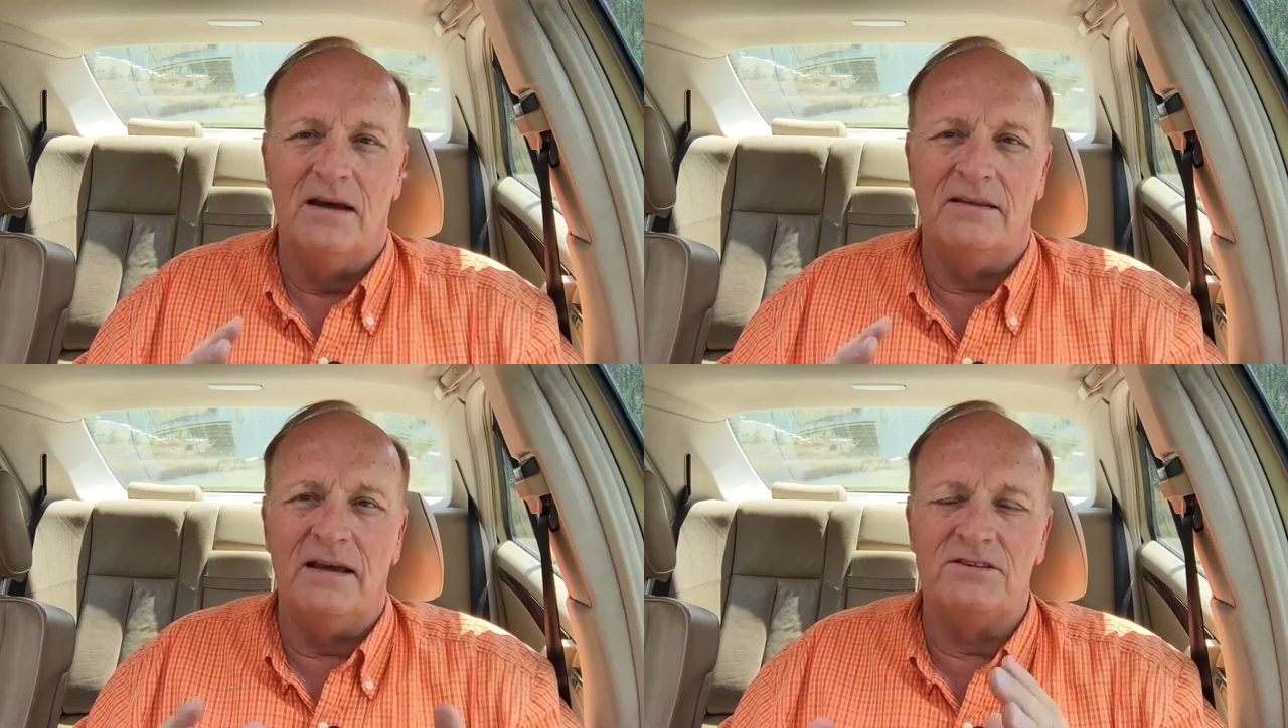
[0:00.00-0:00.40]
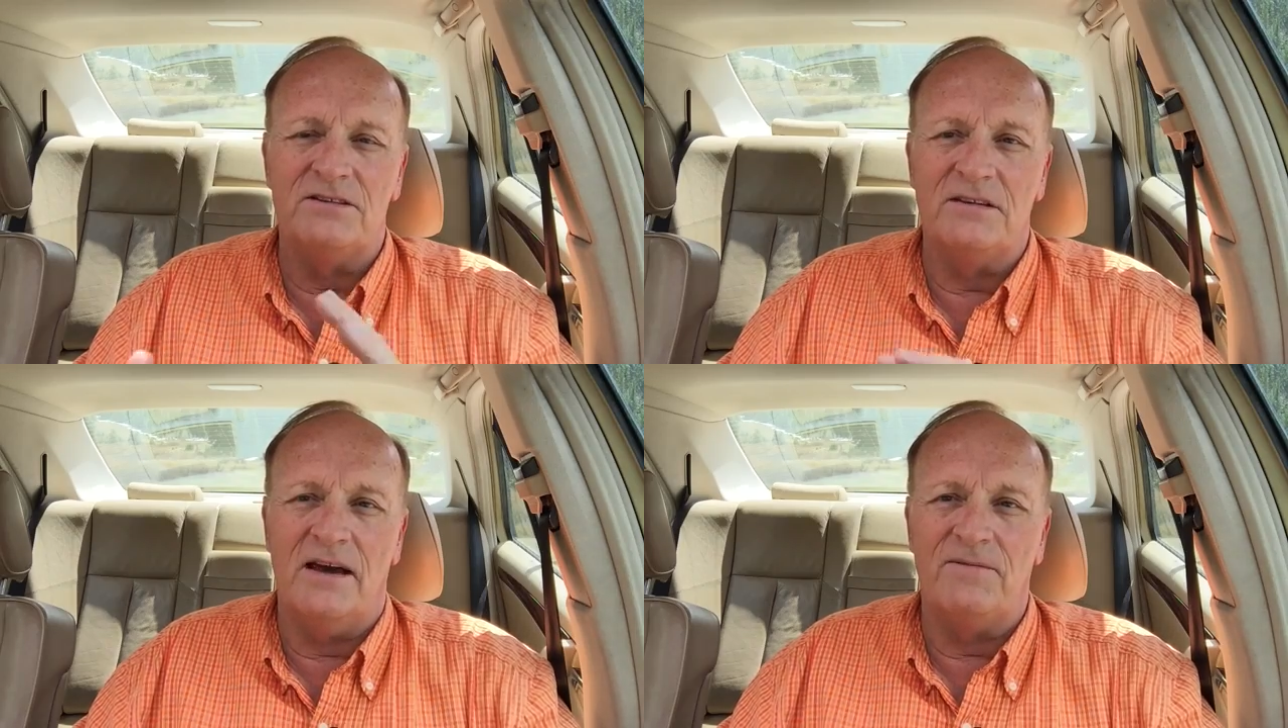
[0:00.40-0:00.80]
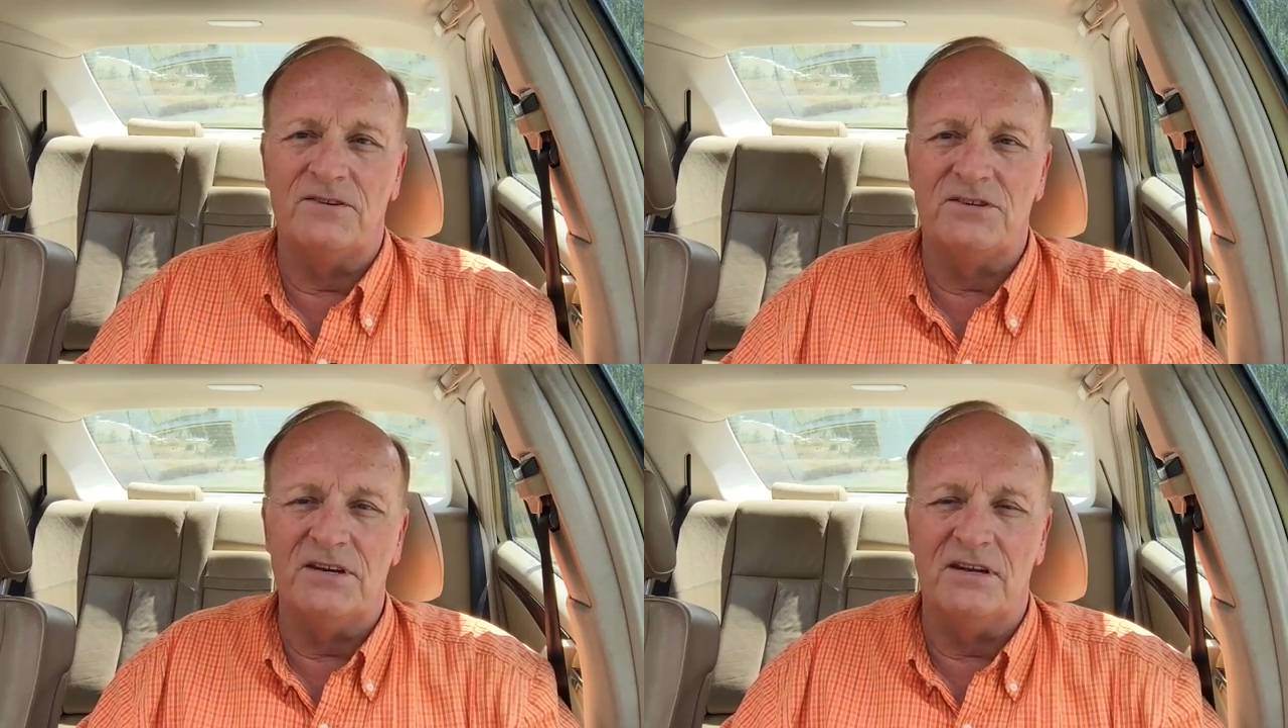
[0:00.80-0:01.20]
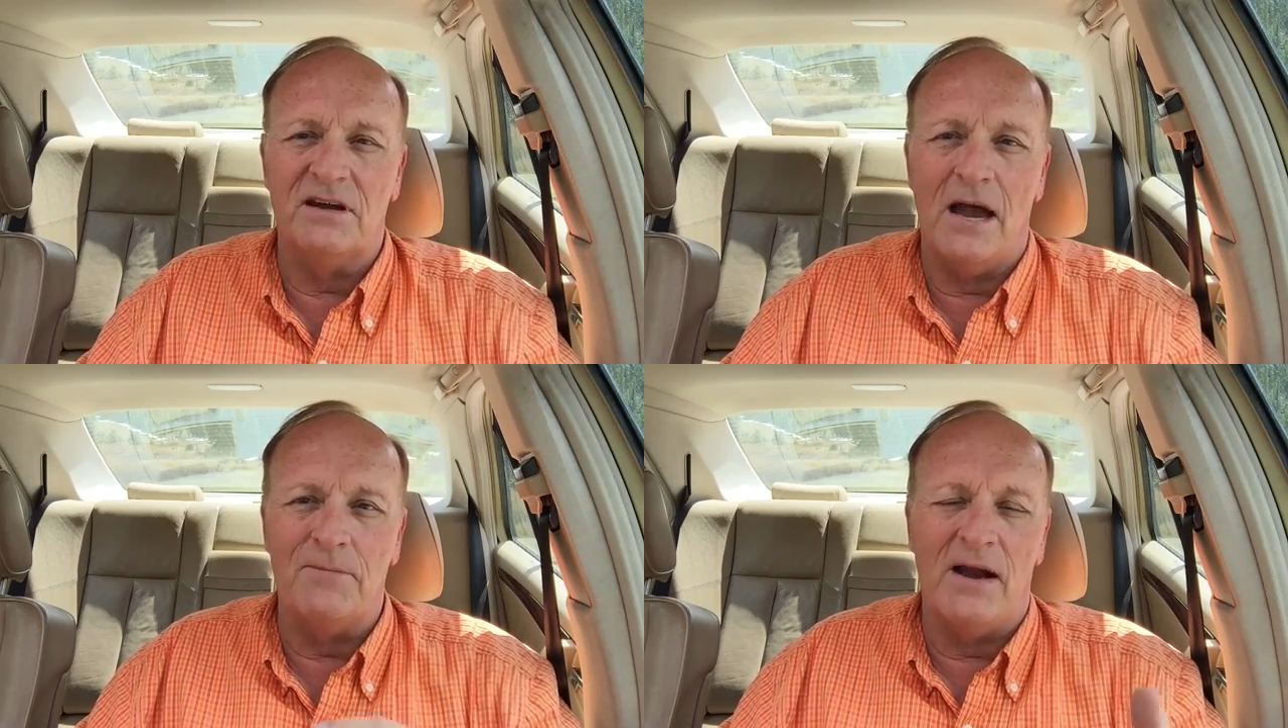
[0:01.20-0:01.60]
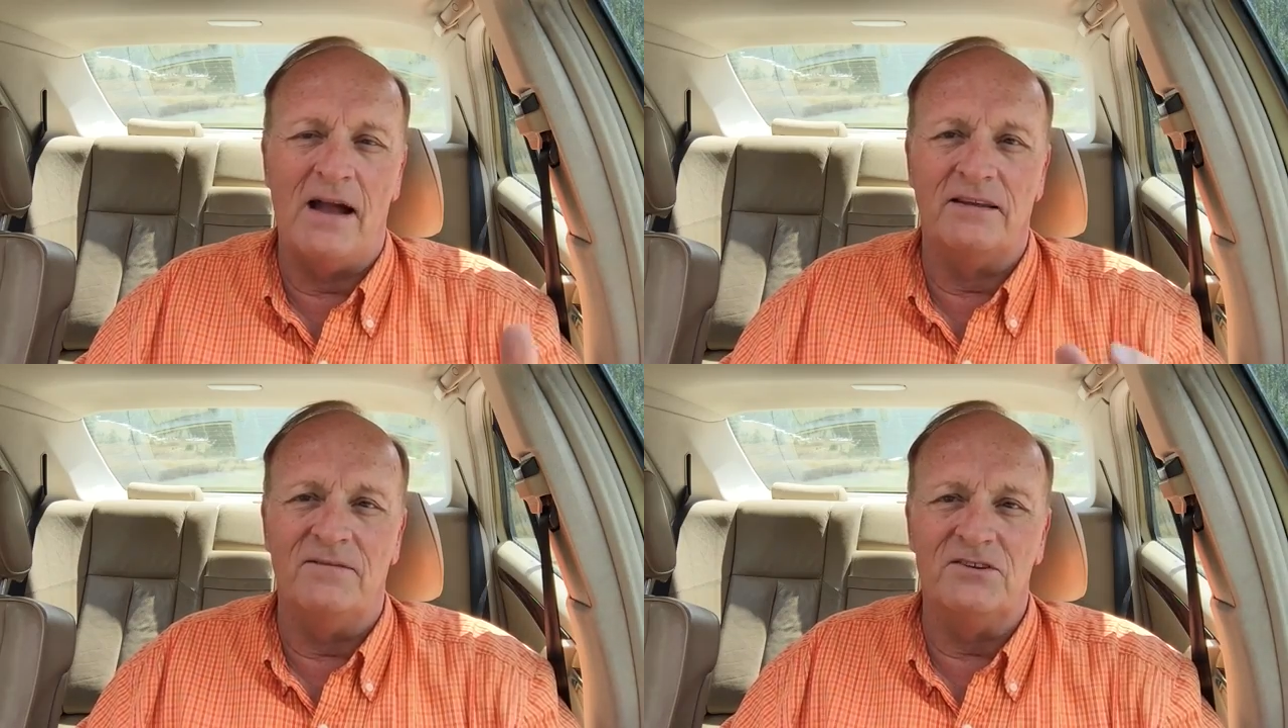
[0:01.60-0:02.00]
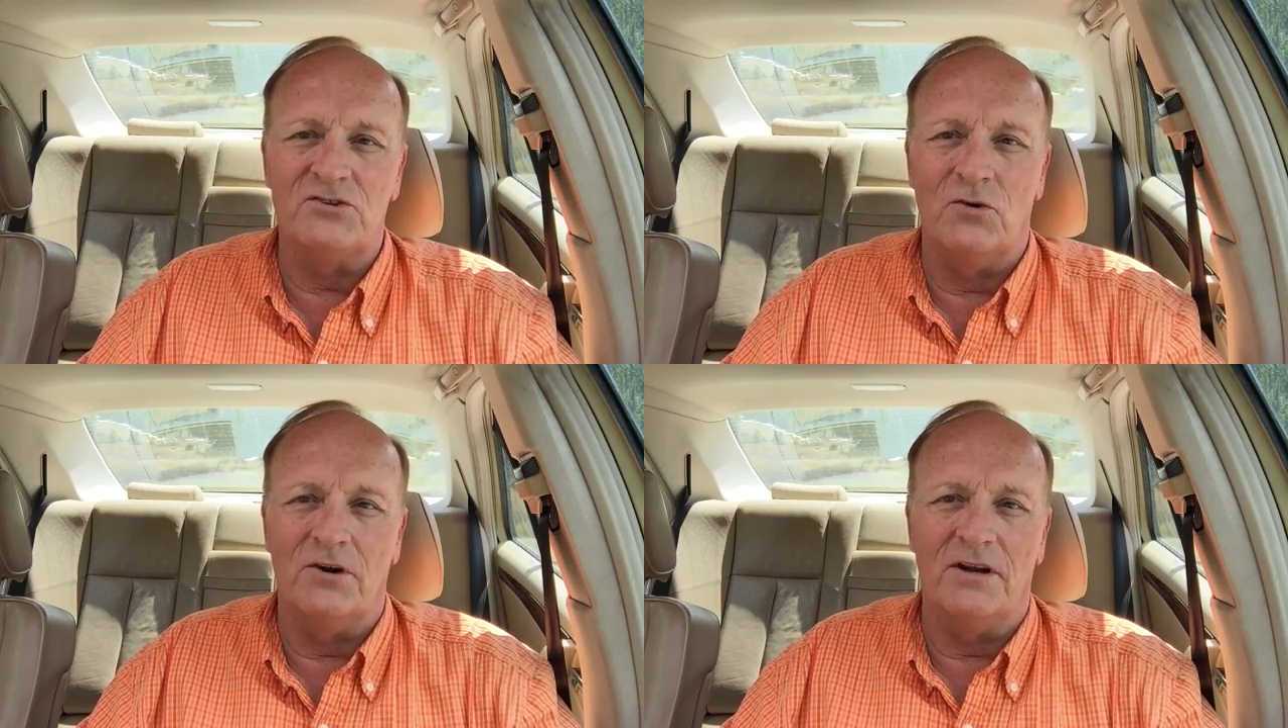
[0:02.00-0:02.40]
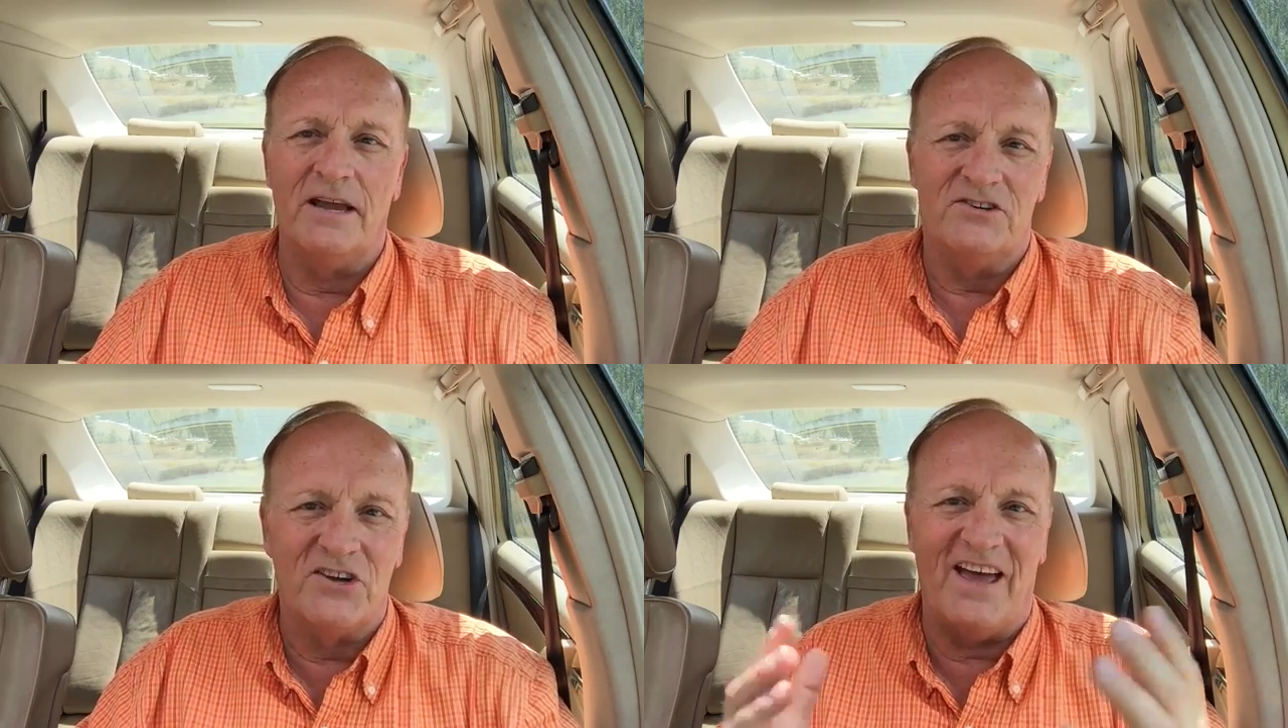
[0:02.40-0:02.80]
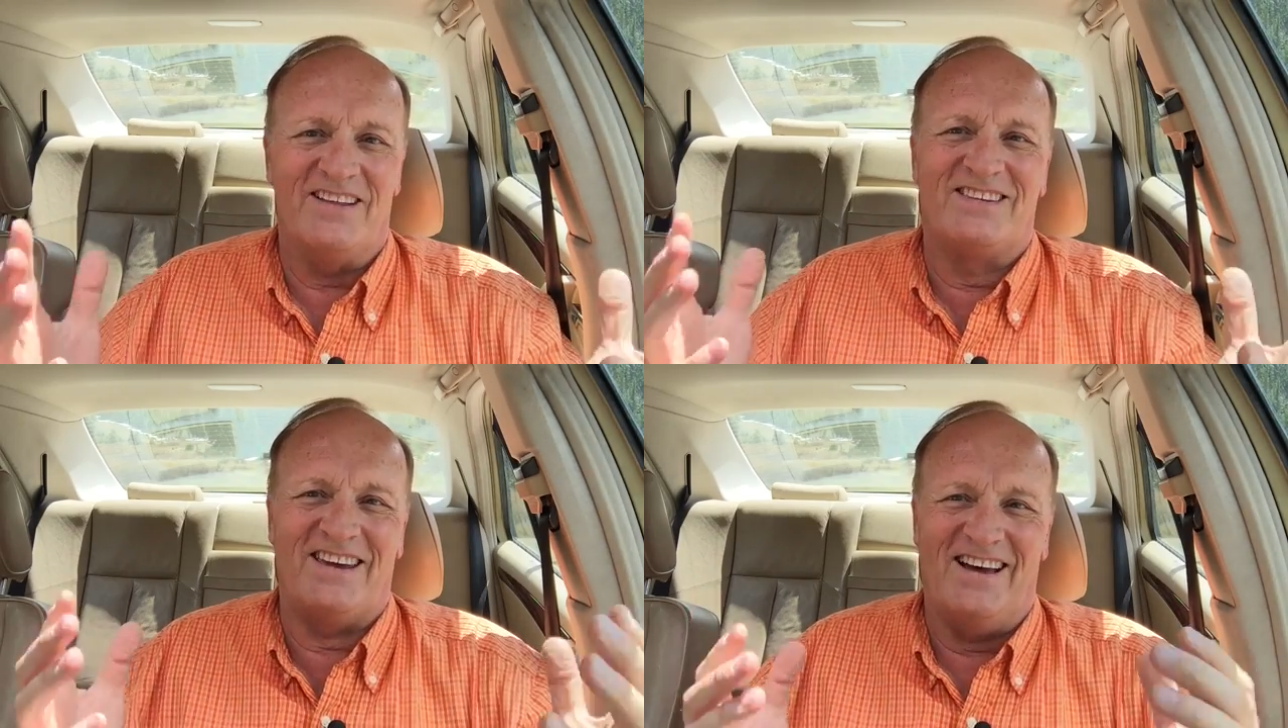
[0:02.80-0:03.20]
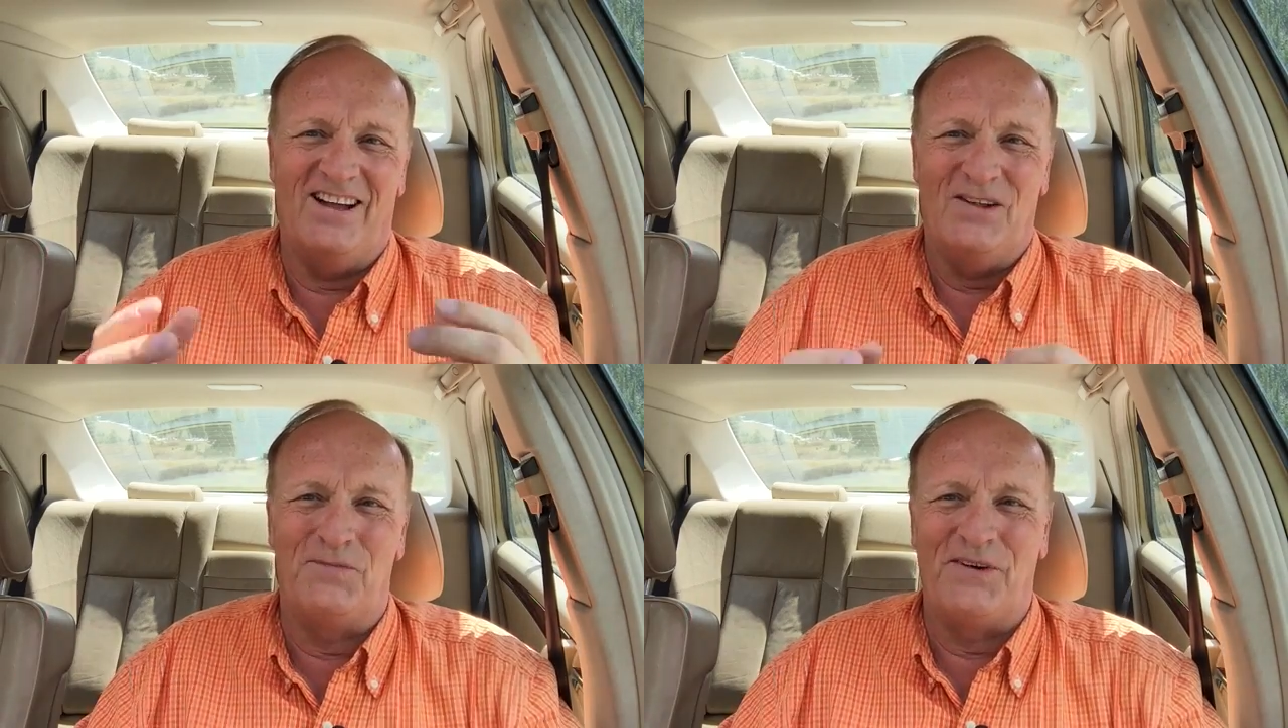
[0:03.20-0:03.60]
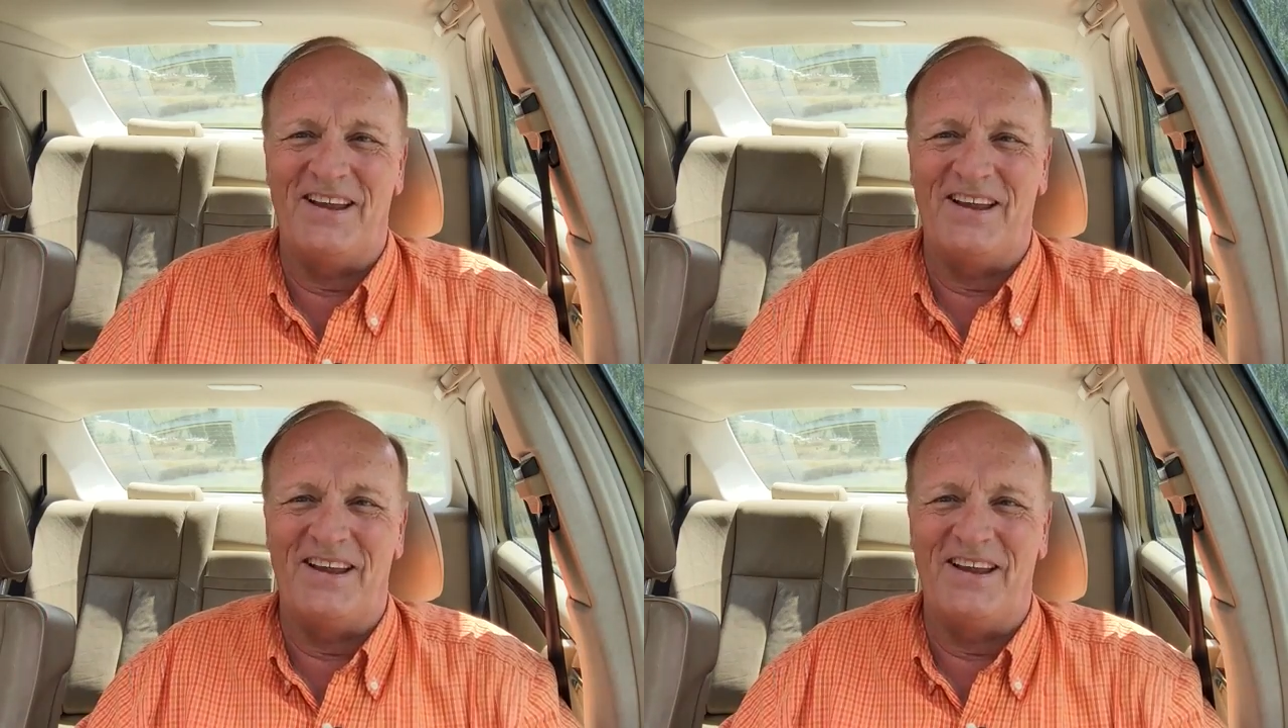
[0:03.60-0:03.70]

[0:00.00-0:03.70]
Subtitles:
attention deficit hyperactive disorder, in case you can't tell.